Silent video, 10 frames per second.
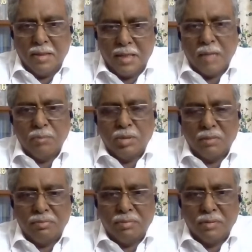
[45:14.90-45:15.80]
in
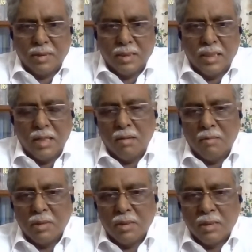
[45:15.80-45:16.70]
terms of the
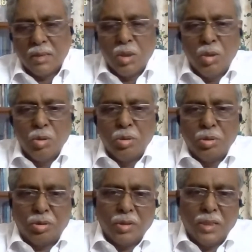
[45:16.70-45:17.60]

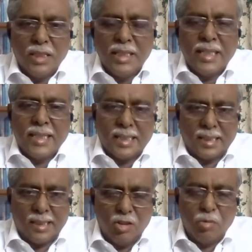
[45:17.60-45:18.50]
cues,
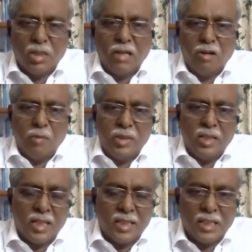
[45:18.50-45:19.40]
indicators, human
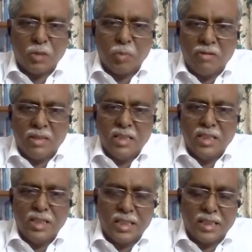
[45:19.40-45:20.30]
development indicators,
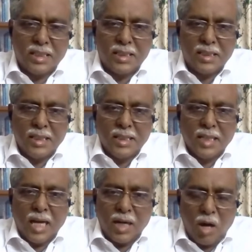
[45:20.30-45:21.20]
poverty indicators,
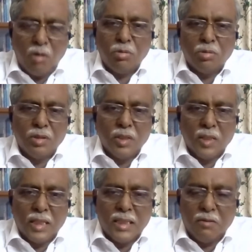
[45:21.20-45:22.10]
and how
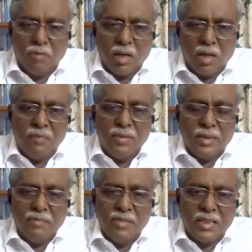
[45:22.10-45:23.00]
the work of a
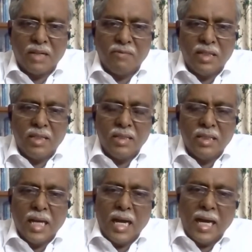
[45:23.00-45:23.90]
civil servant